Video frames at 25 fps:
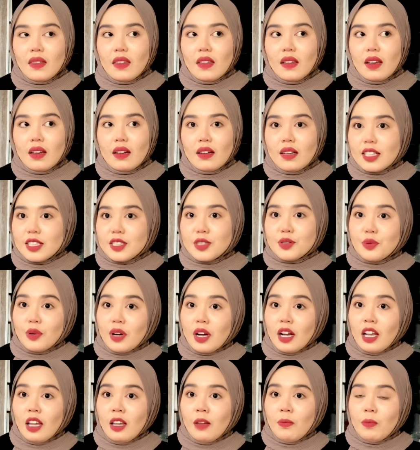That's
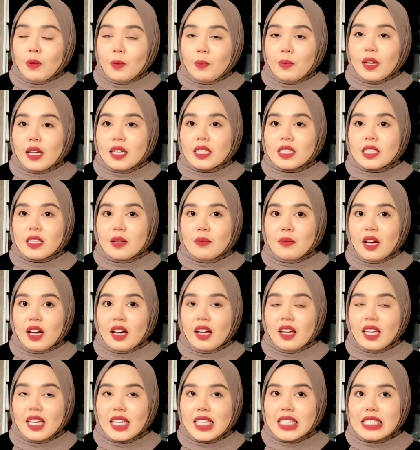why
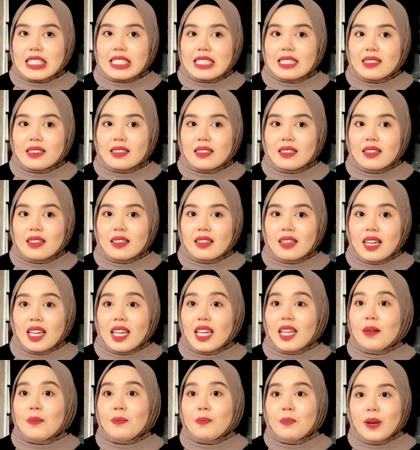PPSMI is
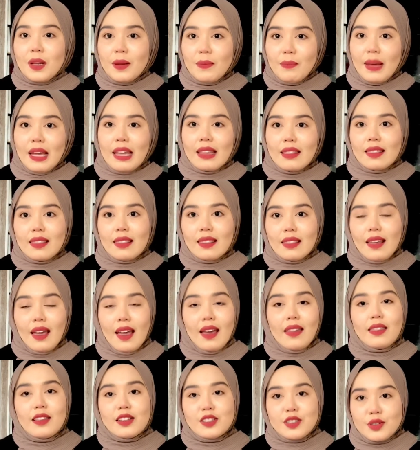implement
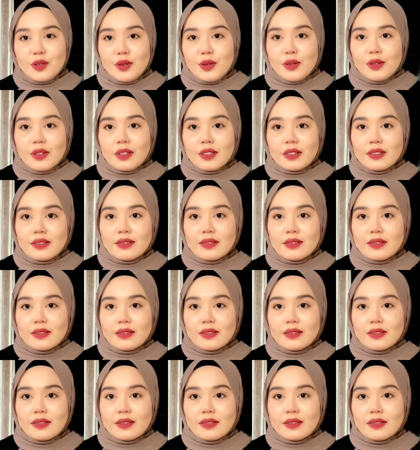at the school.